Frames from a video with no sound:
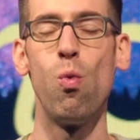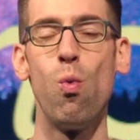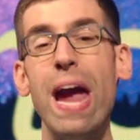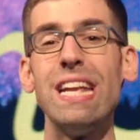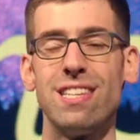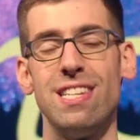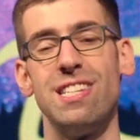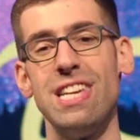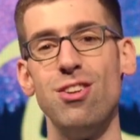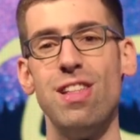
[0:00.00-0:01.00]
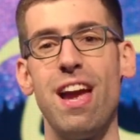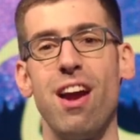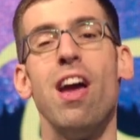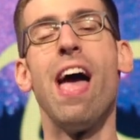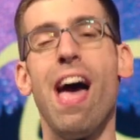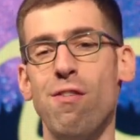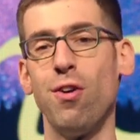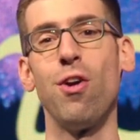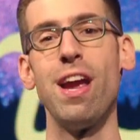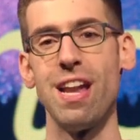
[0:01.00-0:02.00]
wait to see you there. Have a
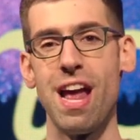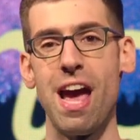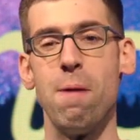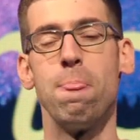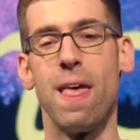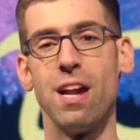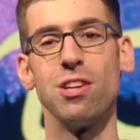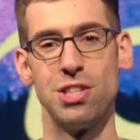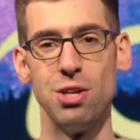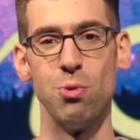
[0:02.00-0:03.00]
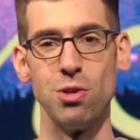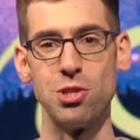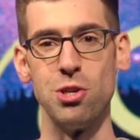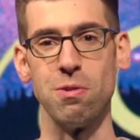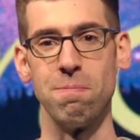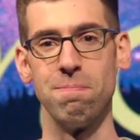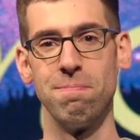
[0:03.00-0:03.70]
great night, and I'll see you real soon.